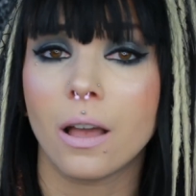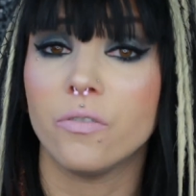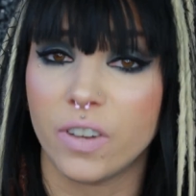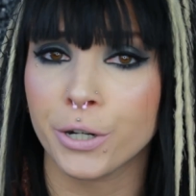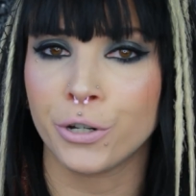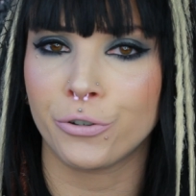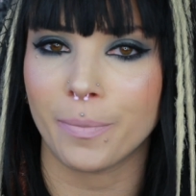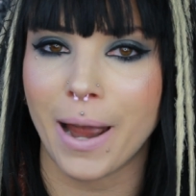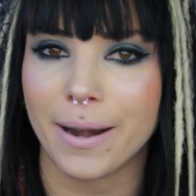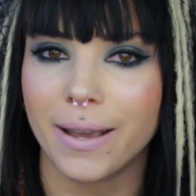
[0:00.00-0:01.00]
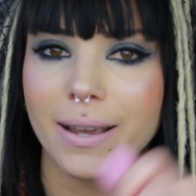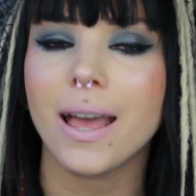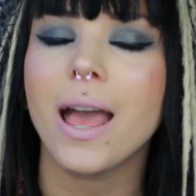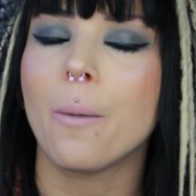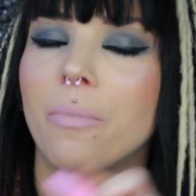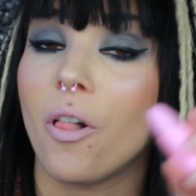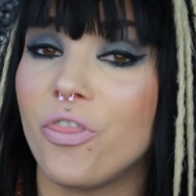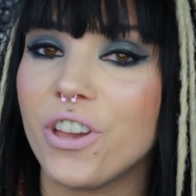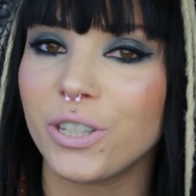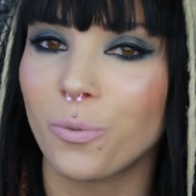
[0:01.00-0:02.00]
very dramatic
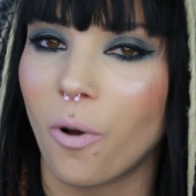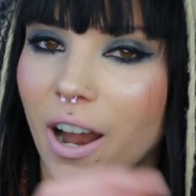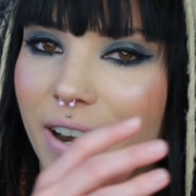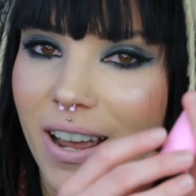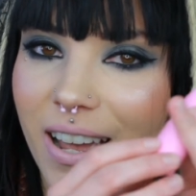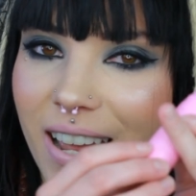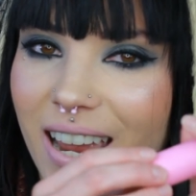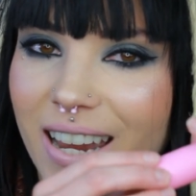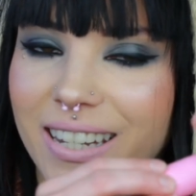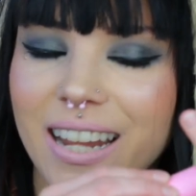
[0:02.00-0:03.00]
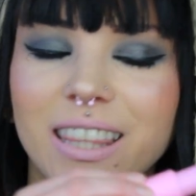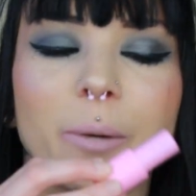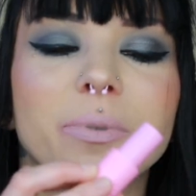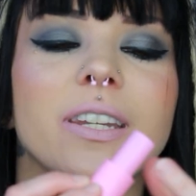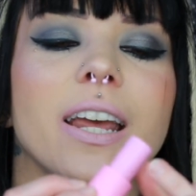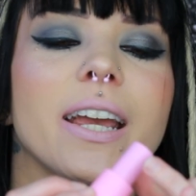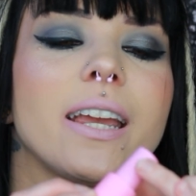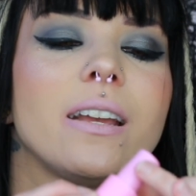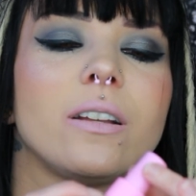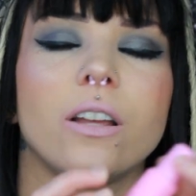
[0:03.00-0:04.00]
but this one is a
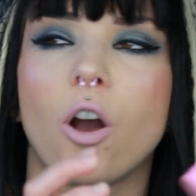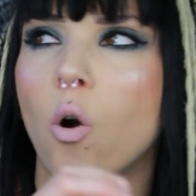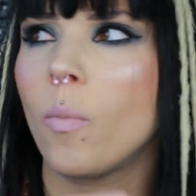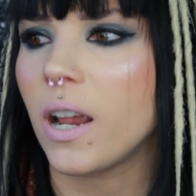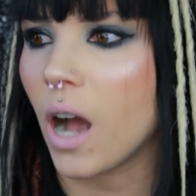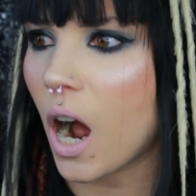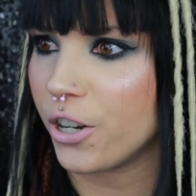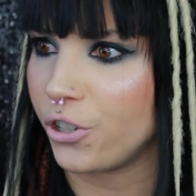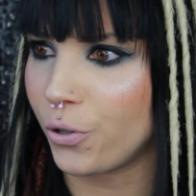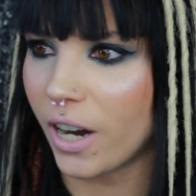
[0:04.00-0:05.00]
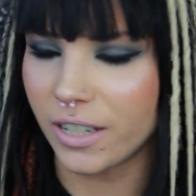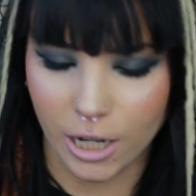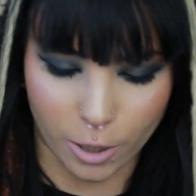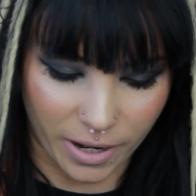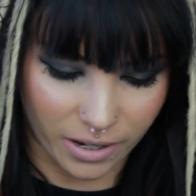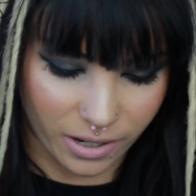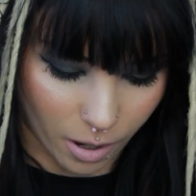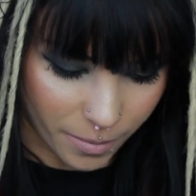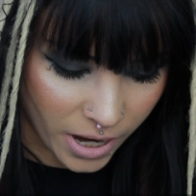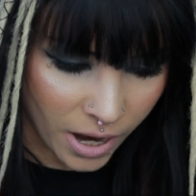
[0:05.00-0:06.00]
lipstick oh my god did you guys hear my
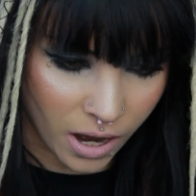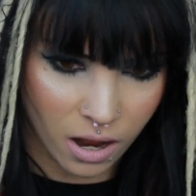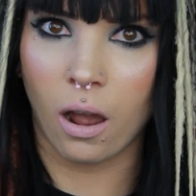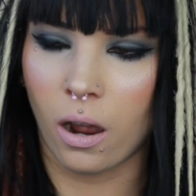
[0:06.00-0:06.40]
stomach